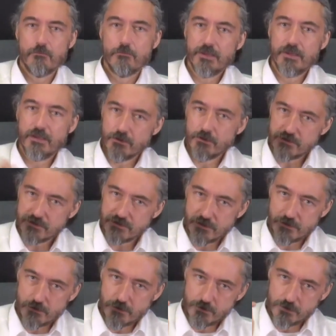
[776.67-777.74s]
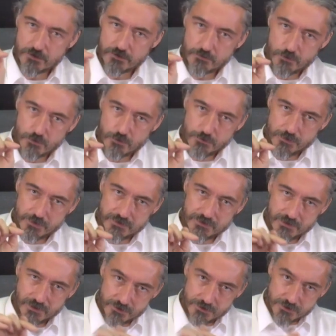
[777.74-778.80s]
because the current moment
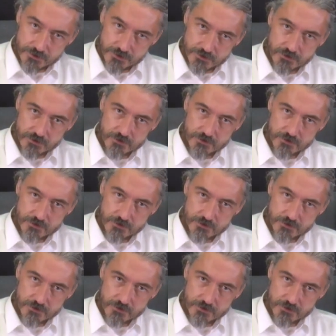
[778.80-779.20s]
touched